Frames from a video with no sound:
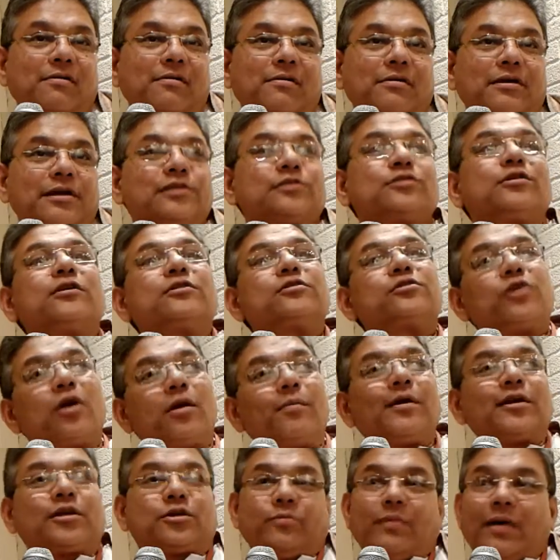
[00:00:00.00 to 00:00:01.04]
He's got so
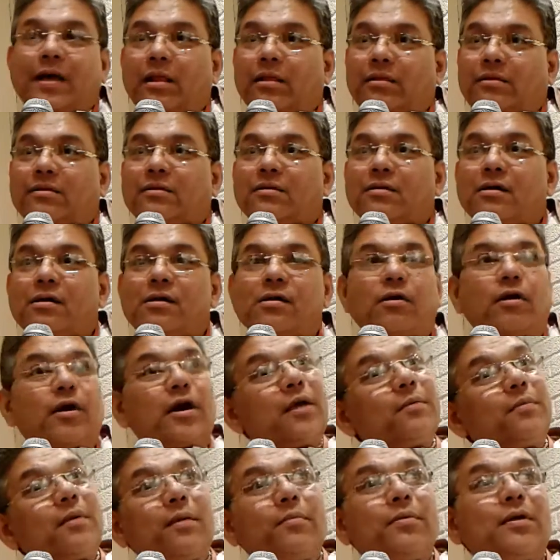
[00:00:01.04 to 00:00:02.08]
much wealth. Or
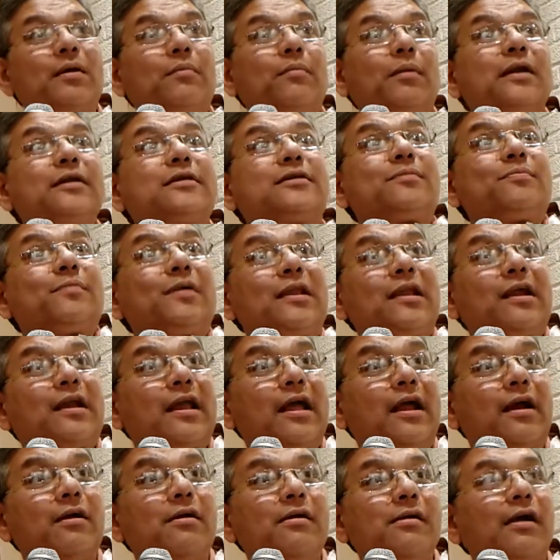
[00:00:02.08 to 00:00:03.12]
he may be a
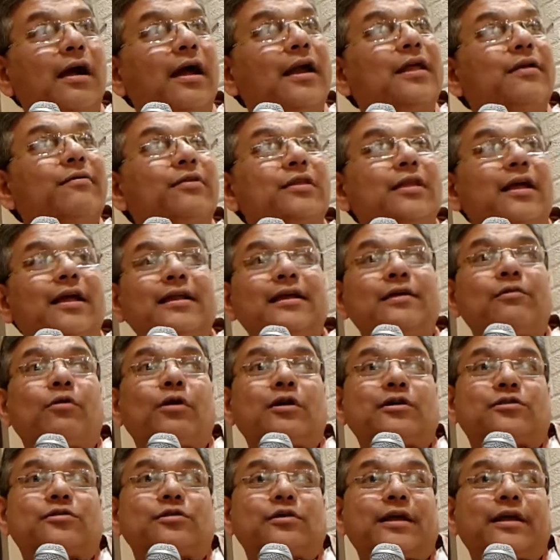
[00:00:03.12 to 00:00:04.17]
multimillionaire and even then he
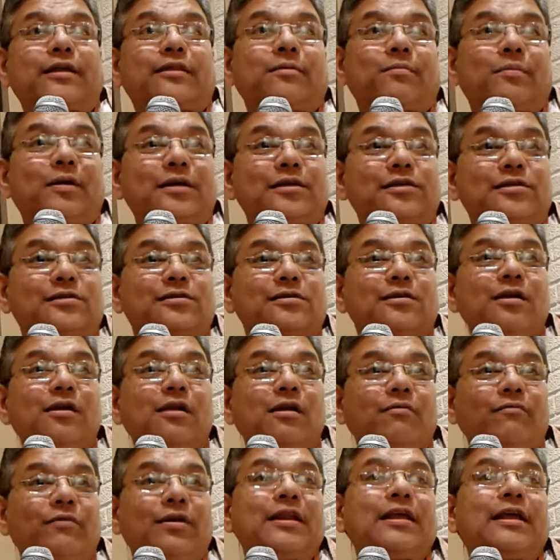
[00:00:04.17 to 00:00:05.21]
wants to take the bus
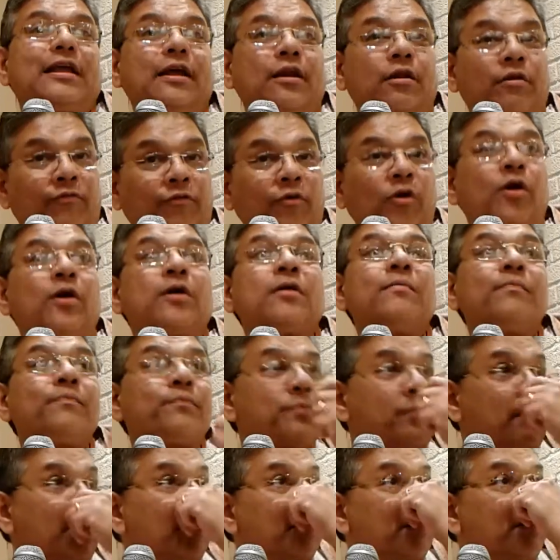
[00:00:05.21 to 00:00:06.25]
when he can afford
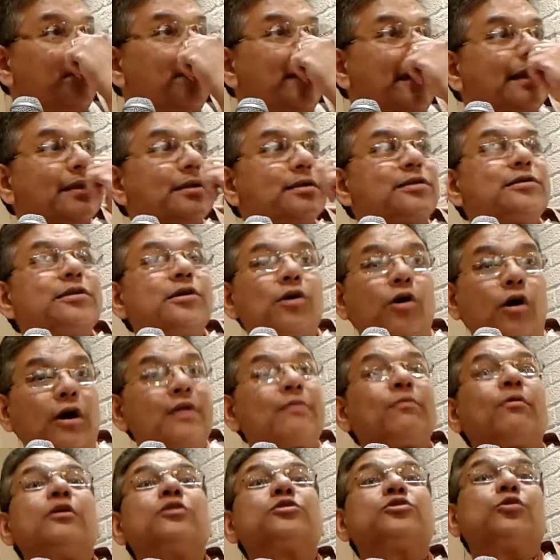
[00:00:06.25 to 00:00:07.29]
the means, or he
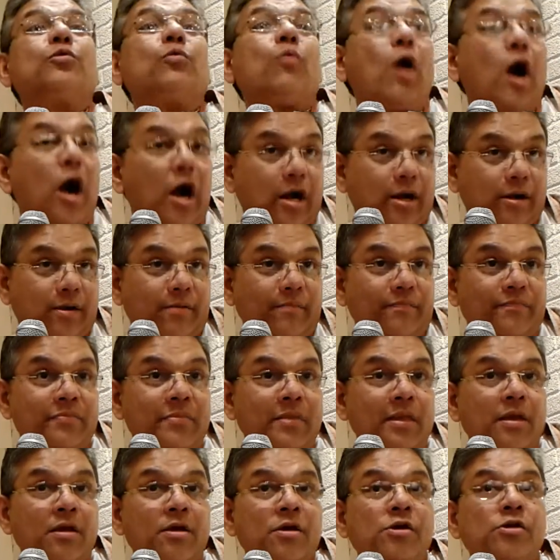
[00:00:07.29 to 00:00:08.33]
wants to walk.
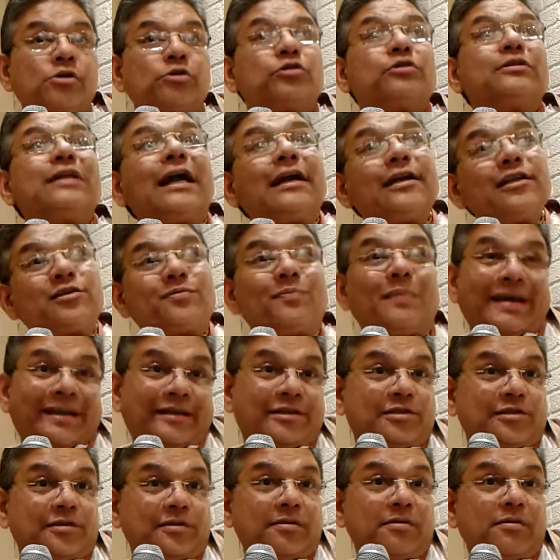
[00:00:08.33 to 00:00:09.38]
So that is
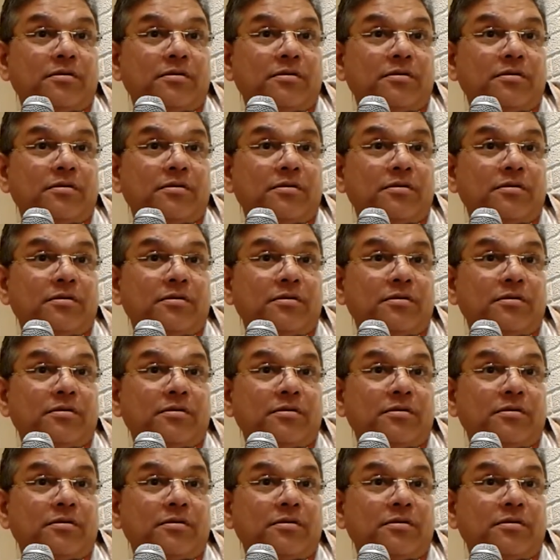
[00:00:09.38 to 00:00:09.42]
miser.